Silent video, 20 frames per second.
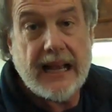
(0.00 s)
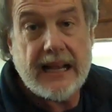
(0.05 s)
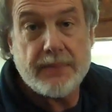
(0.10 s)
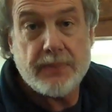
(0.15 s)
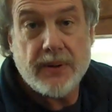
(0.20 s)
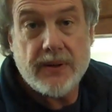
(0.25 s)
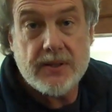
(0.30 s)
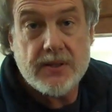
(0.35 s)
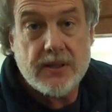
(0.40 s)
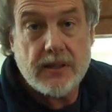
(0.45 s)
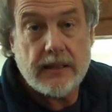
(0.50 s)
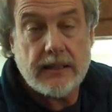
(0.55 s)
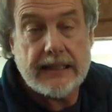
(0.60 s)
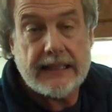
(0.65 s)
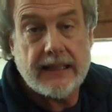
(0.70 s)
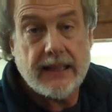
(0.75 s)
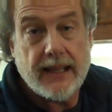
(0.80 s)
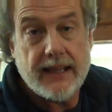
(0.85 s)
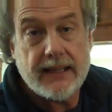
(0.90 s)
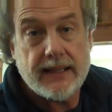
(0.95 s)
I
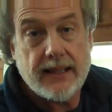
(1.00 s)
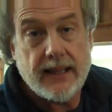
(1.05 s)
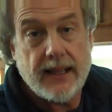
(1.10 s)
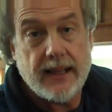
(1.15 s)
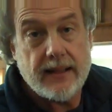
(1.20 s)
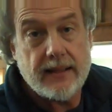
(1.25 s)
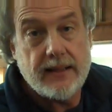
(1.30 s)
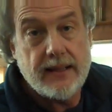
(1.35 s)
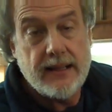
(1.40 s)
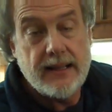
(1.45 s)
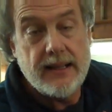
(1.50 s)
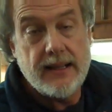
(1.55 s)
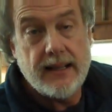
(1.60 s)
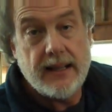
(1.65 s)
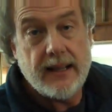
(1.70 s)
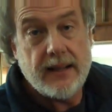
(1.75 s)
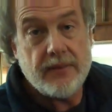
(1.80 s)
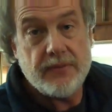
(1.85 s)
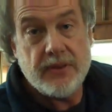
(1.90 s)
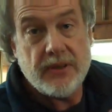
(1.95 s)
personally like that.
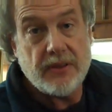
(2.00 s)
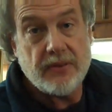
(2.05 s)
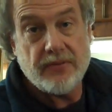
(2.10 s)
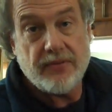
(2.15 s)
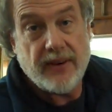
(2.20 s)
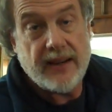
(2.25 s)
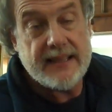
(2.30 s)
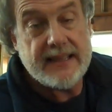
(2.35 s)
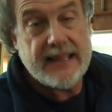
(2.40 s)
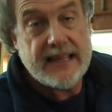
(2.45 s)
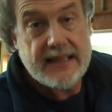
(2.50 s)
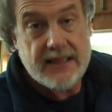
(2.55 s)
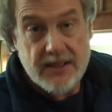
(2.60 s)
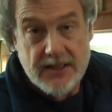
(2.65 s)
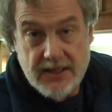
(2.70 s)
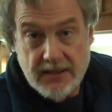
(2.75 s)
And if you can find that in